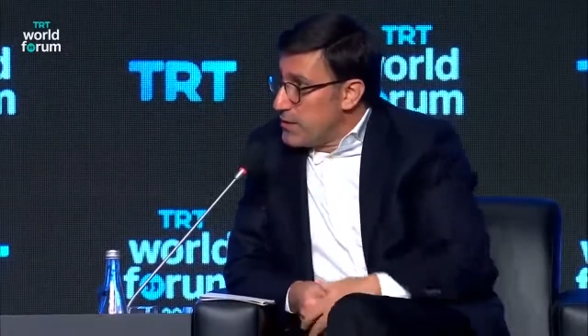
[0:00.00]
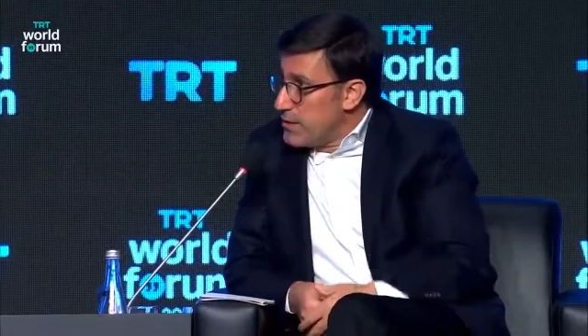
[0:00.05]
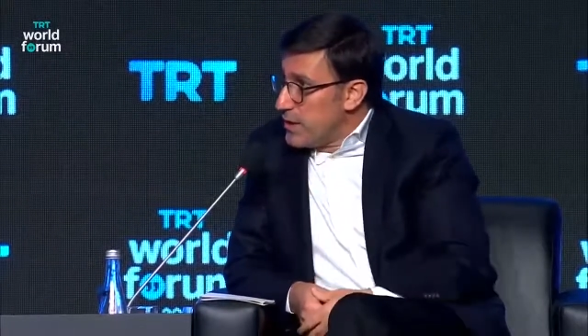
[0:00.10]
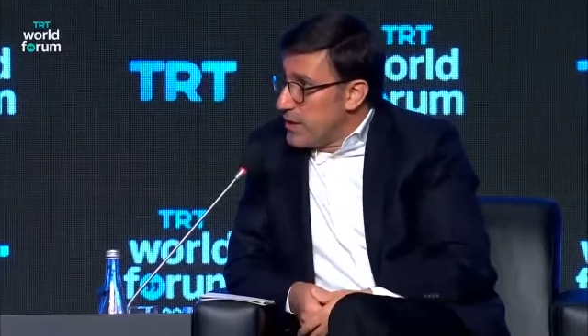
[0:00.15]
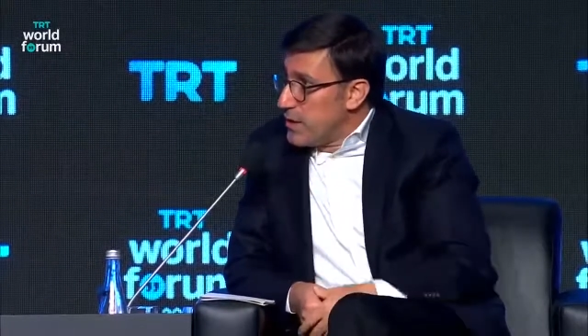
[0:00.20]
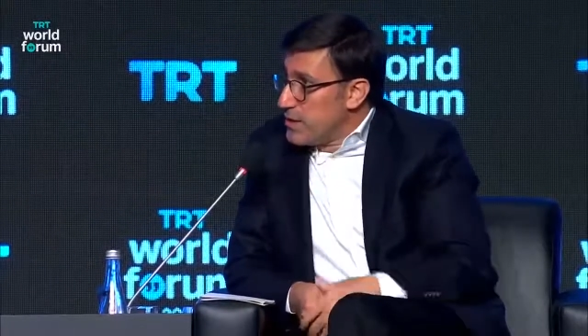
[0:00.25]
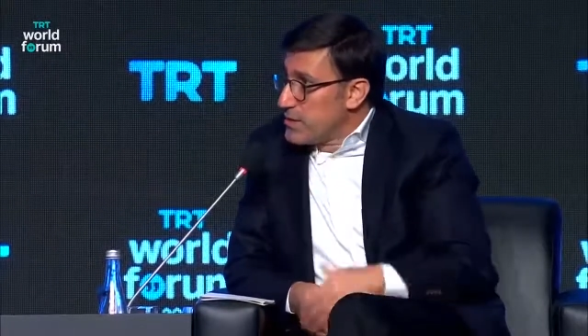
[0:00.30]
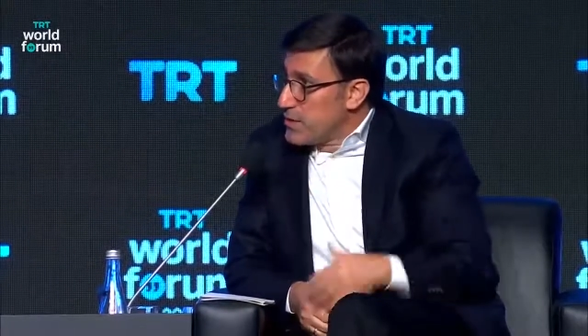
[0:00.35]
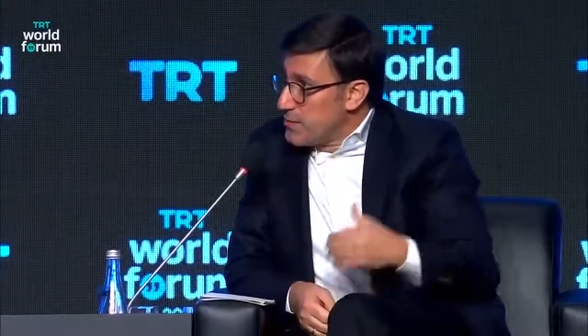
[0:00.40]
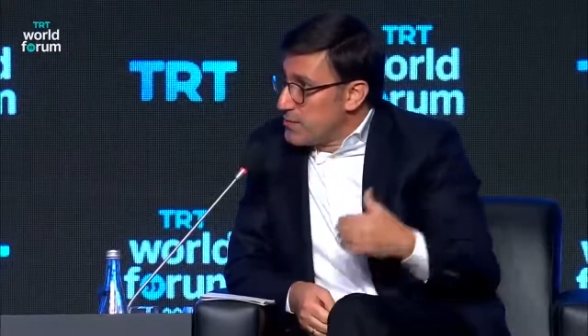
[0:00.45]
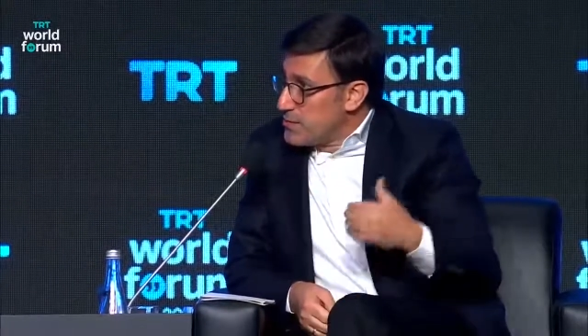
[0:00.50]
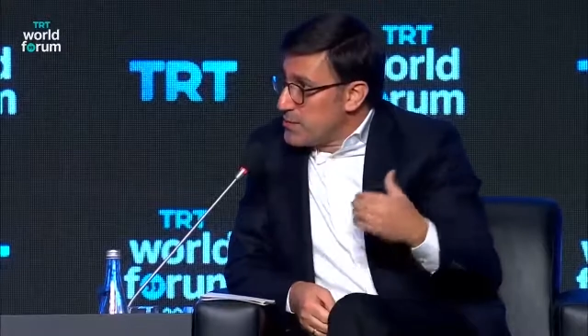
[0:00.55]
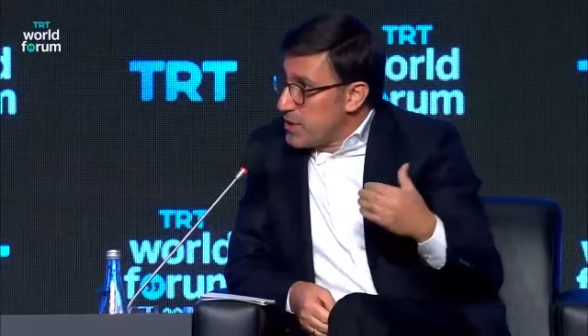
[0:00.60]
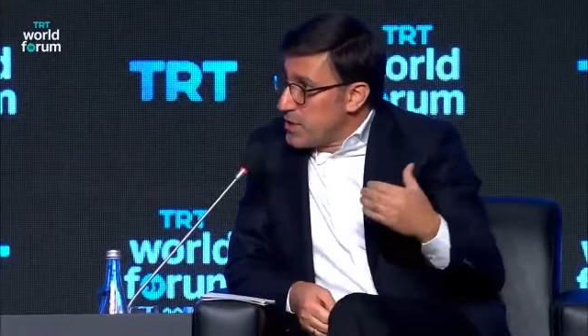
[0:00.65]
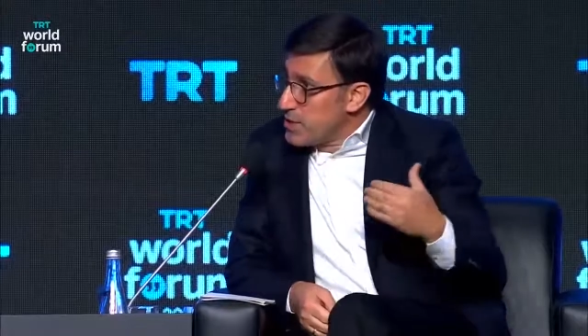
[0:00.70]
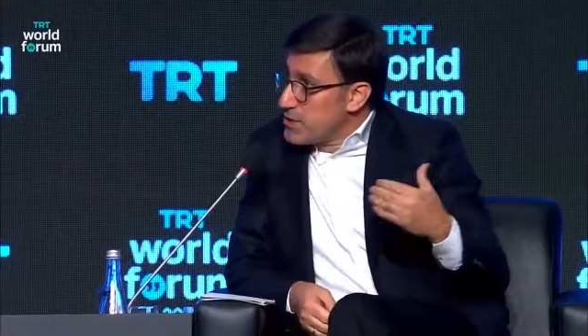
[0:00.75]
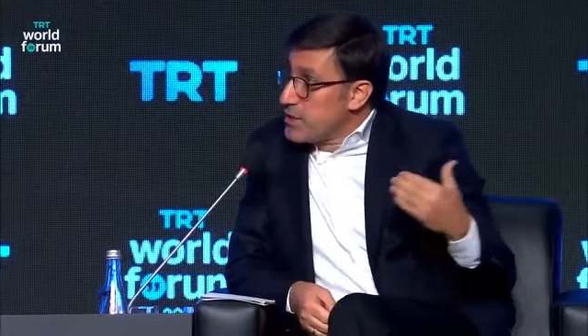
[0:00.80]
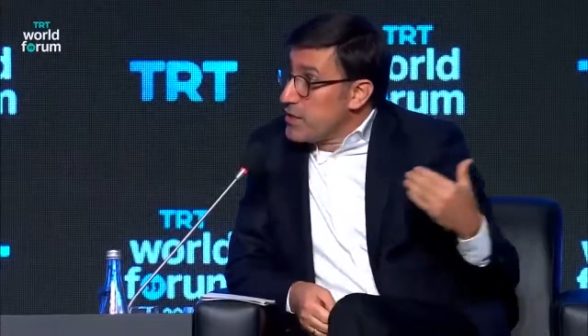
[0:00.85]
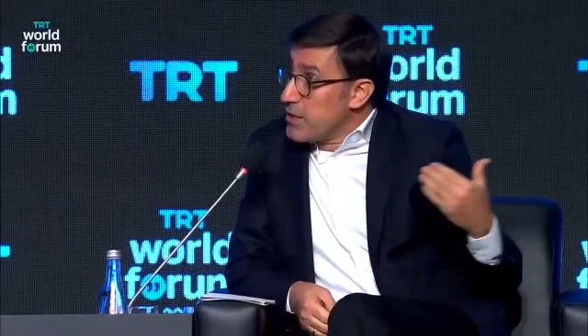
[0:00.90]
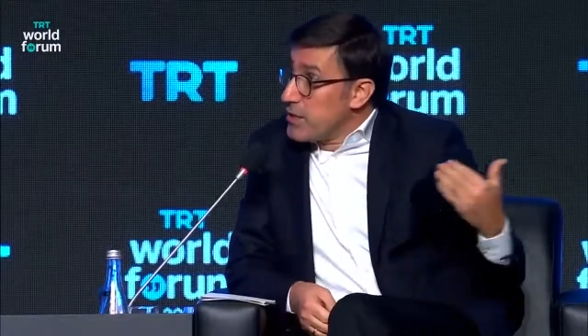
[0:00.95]
There are some
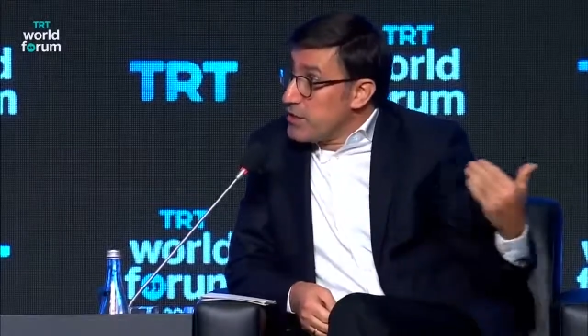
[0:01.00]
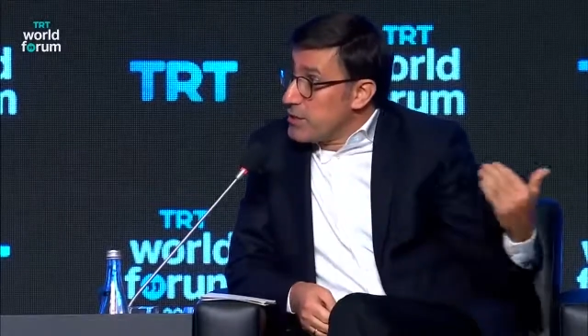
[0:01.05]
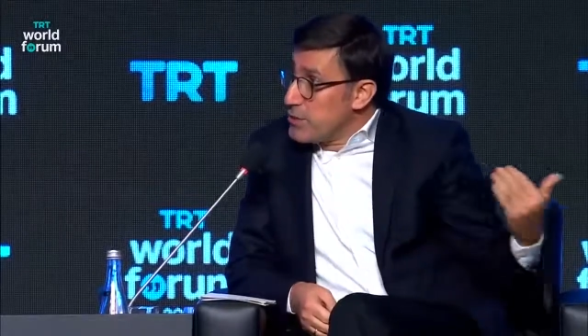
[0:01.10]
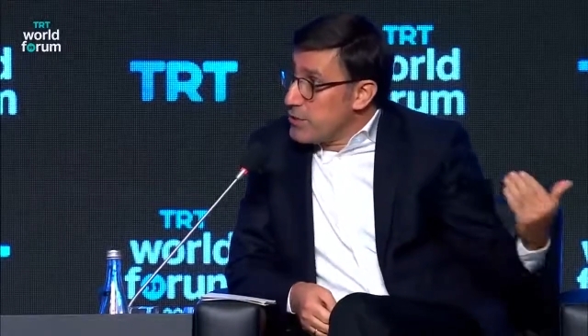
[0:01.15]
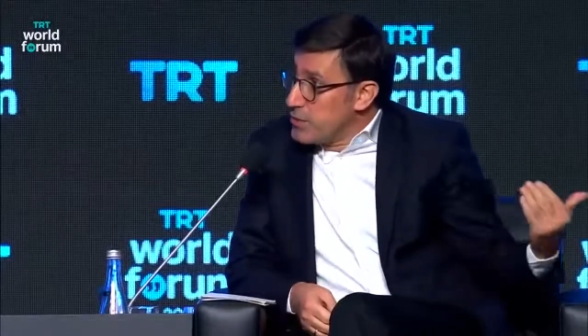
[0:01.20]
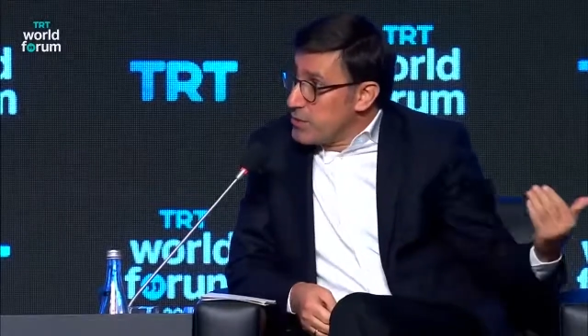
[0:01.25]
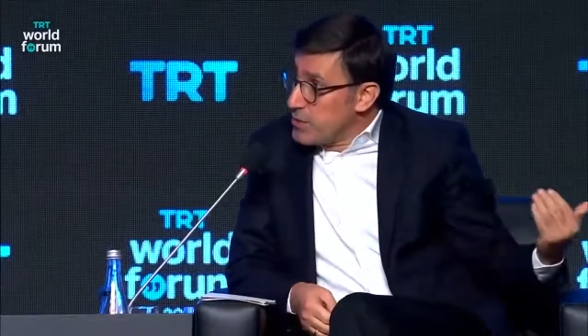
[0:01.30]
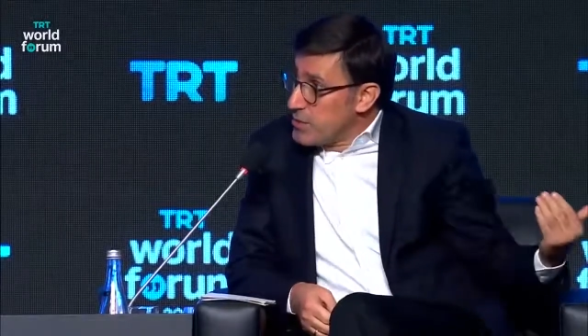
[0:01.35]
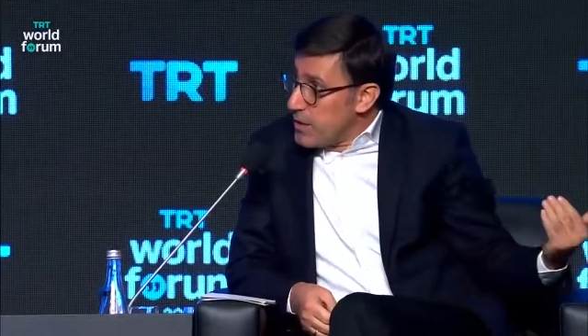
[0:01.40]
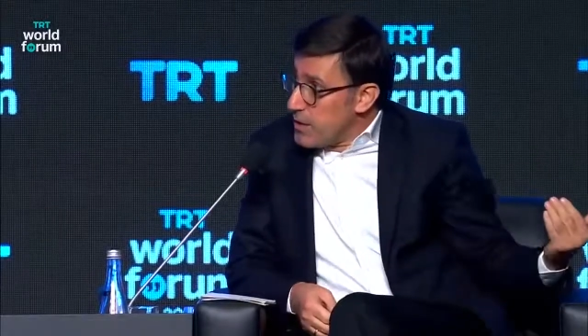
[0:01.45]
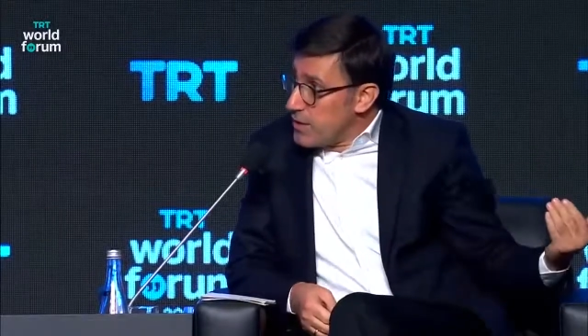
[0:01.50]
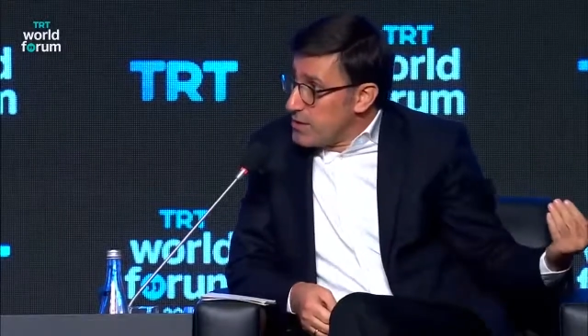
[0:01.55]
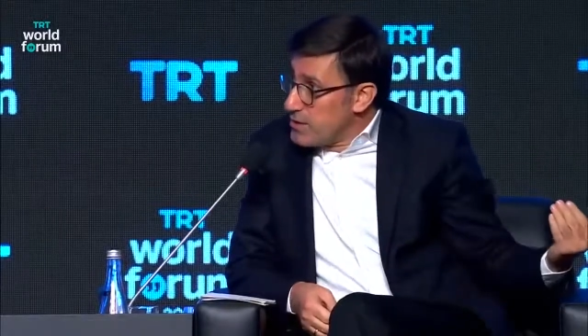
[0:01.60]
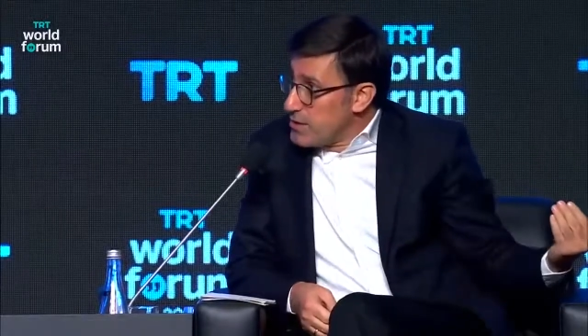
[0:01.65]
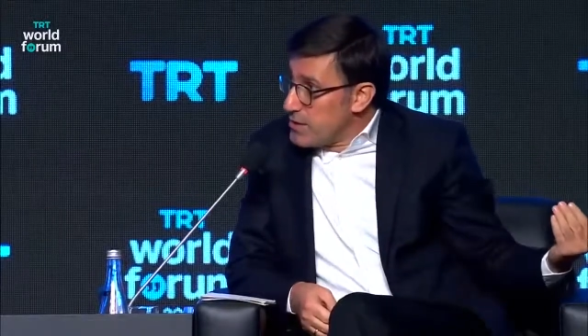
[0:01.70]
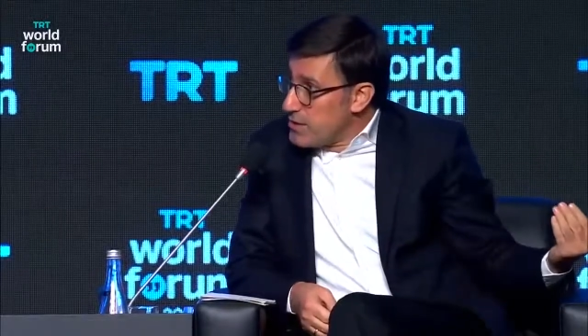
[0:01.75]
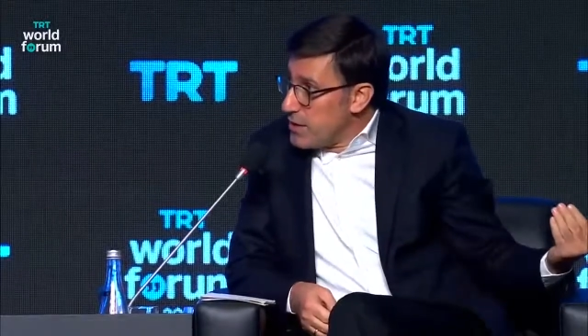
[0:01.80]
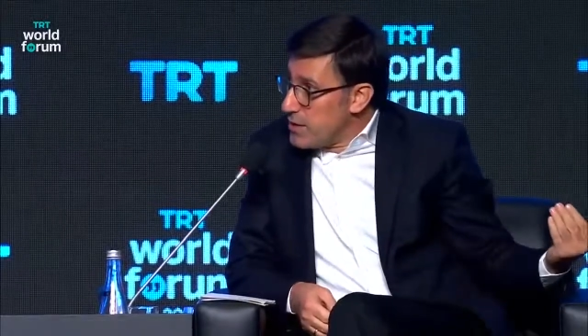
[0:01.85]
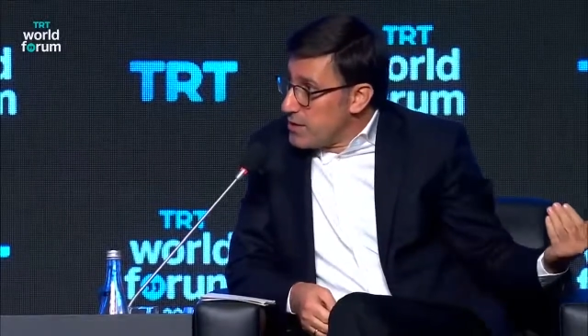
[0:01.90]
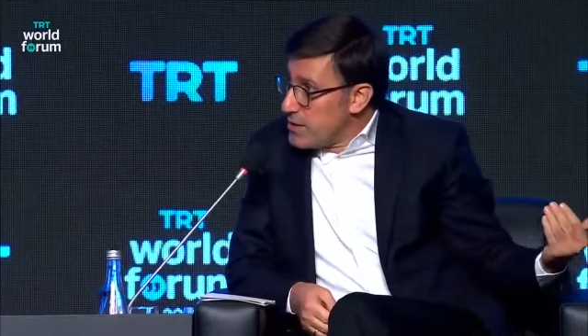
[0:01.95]
structural issues,
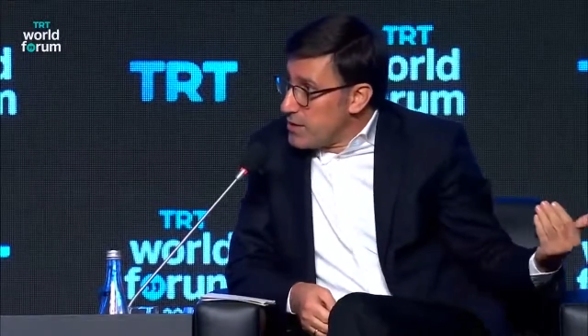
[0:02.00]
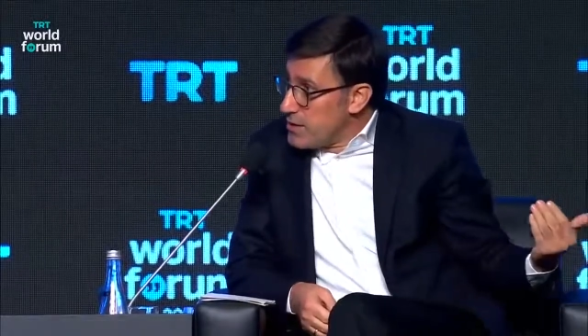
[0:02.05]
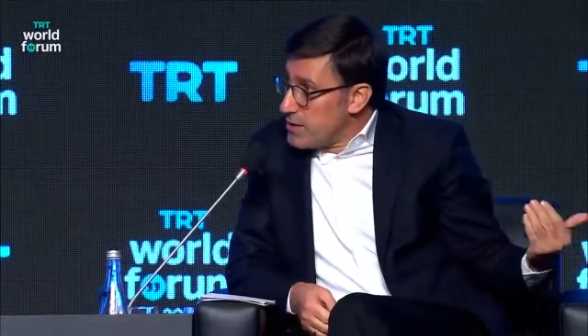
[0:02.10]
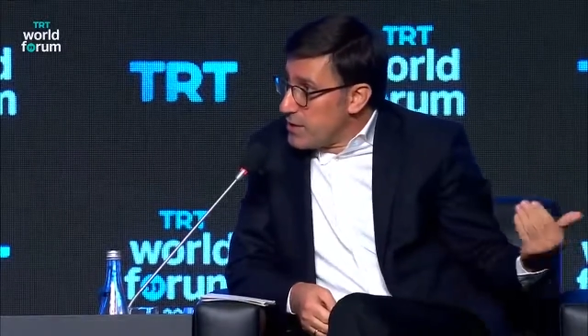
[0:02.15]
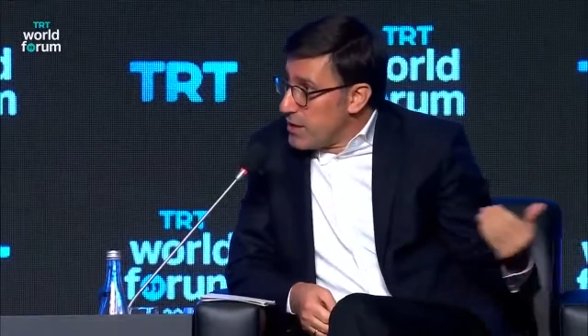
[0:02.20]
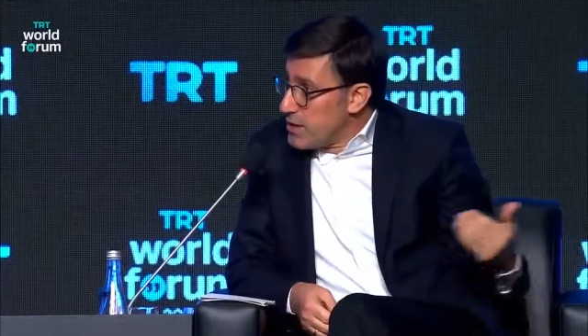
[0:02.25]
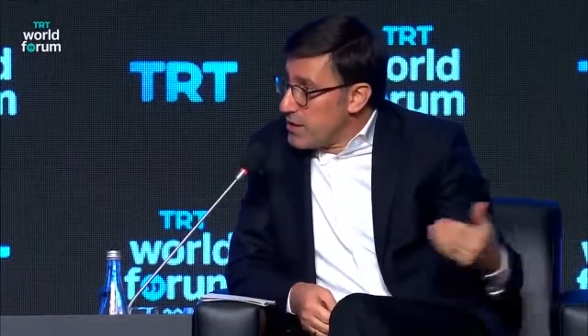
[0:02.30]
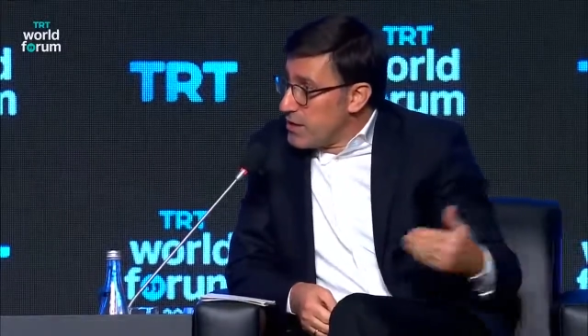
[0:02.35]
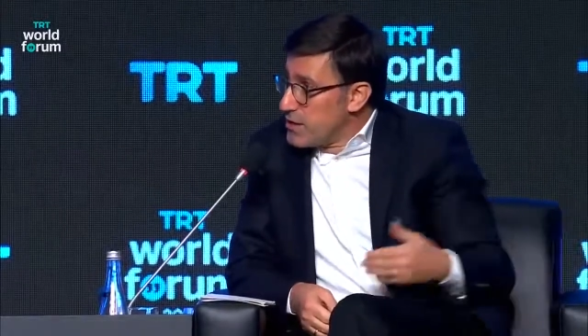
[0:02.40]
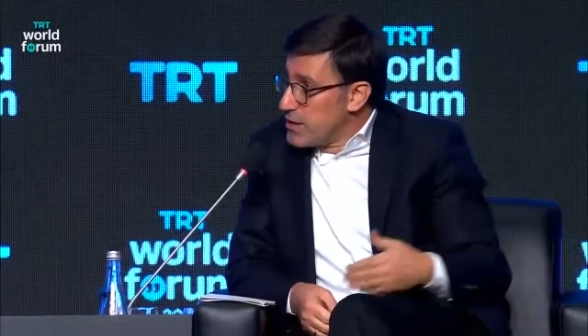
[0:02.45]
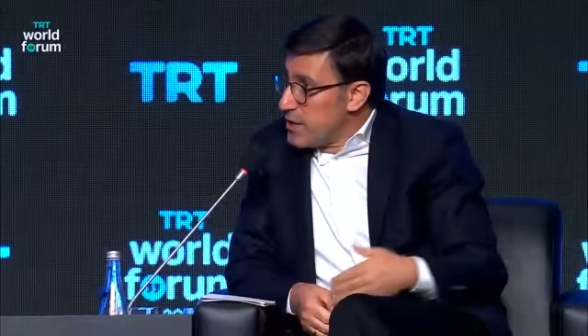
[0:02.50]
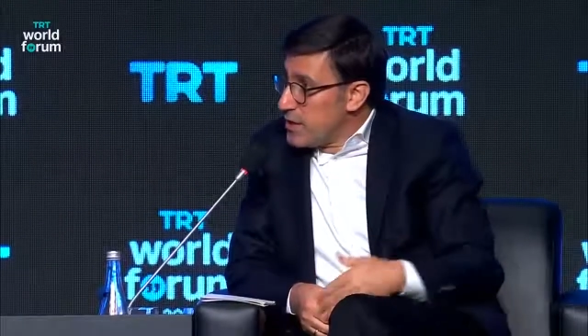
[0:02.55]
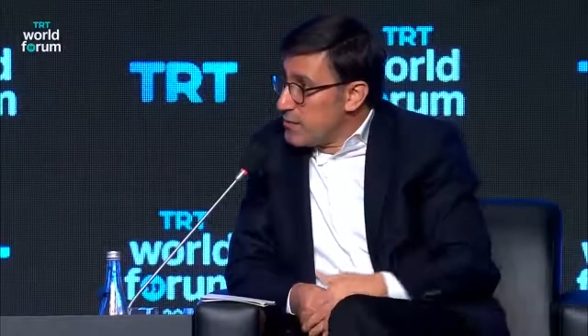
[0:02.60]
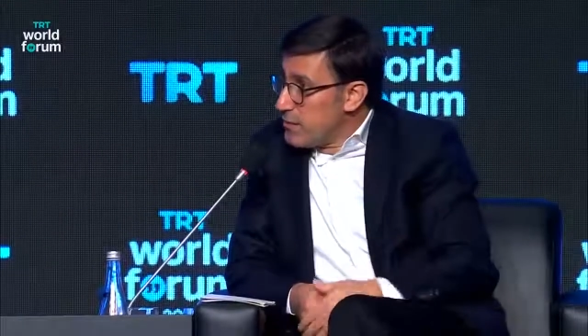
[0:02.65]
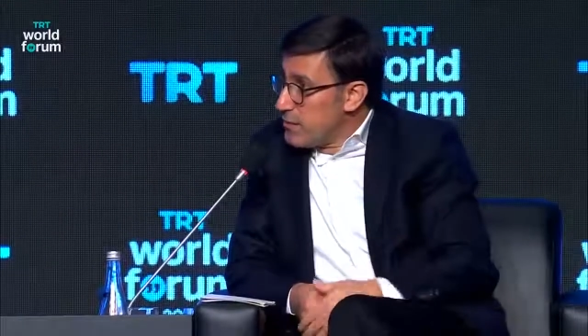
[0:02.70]
as Shadi said,